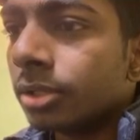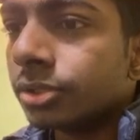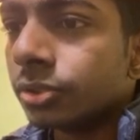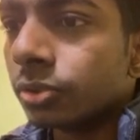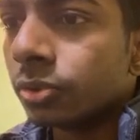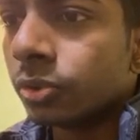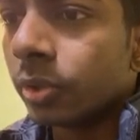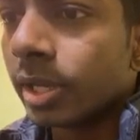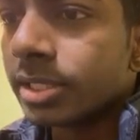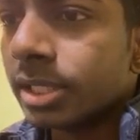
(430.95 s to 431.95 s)
So
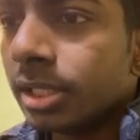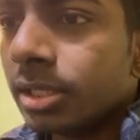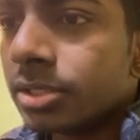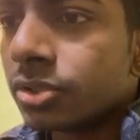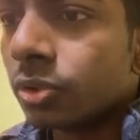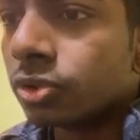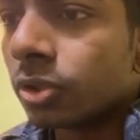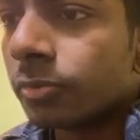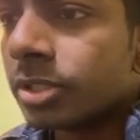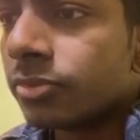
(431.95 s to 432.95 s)
you can see the
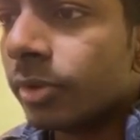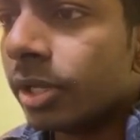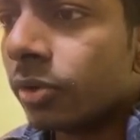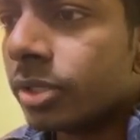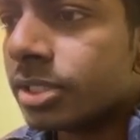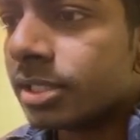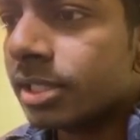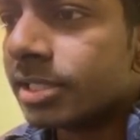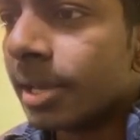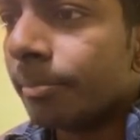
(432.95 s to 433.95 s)
source of this video is
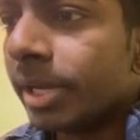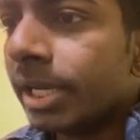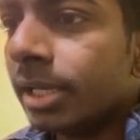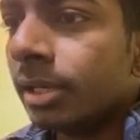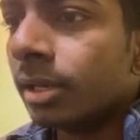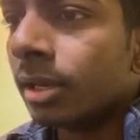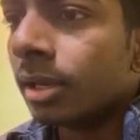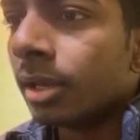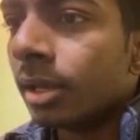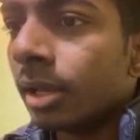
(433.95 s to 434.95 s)
this mpd,
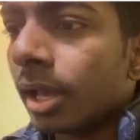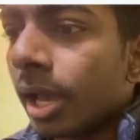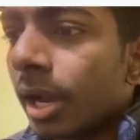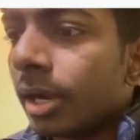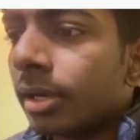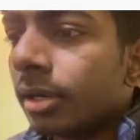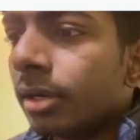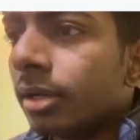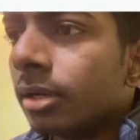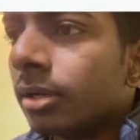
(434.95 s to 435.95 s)

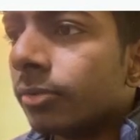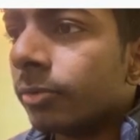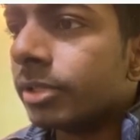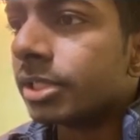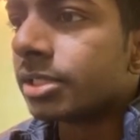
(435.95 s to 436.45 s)
and we will